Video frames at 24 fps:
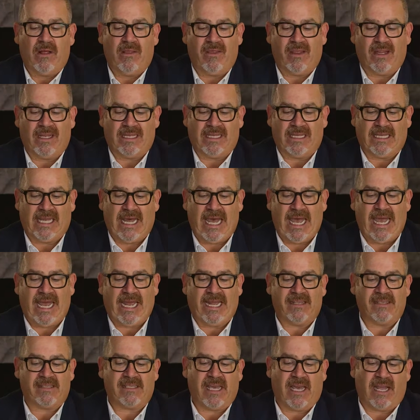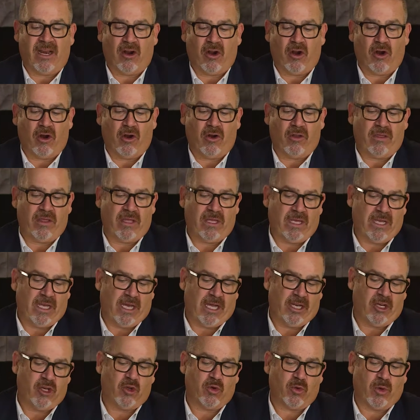the legs that are
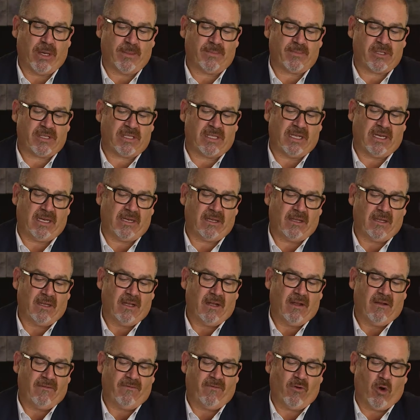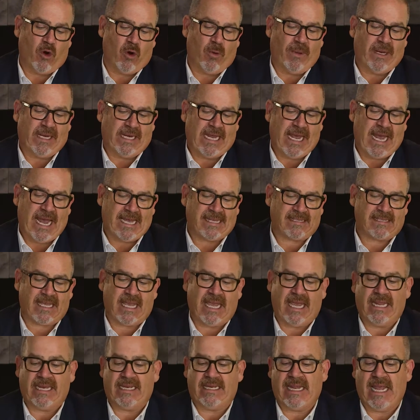the drips that form and
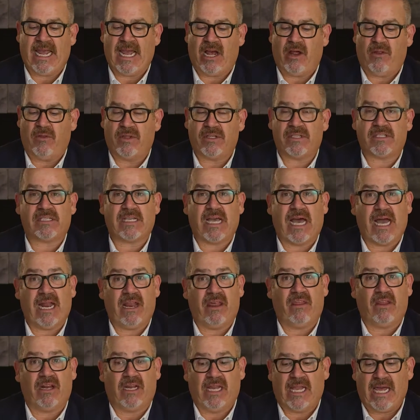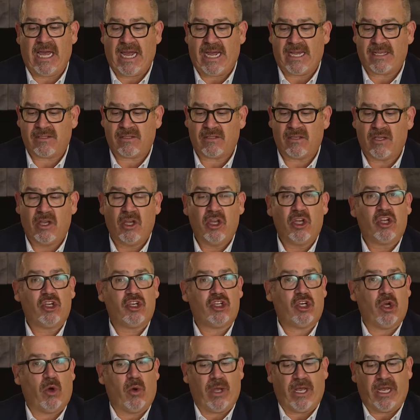cascade down the side of the glass,
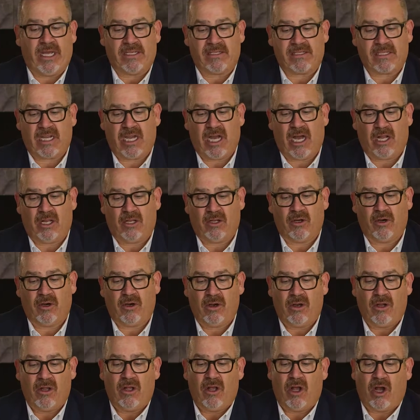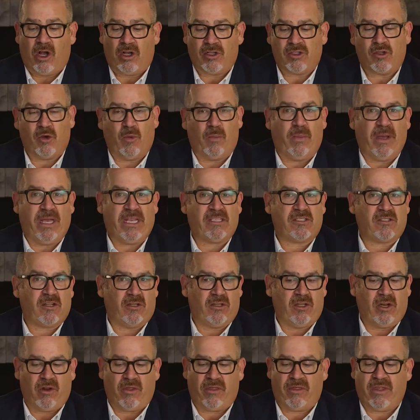showing us color. Also based
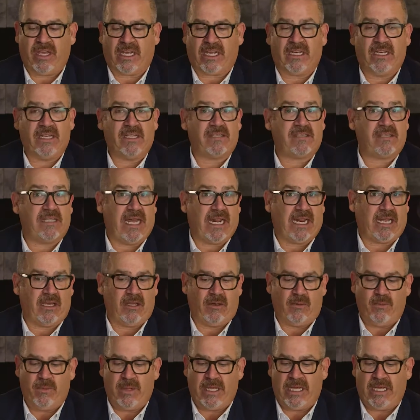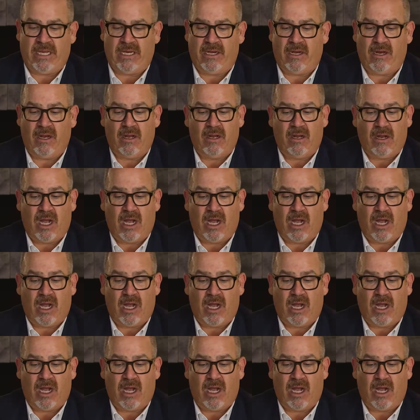on their thickness, that could mean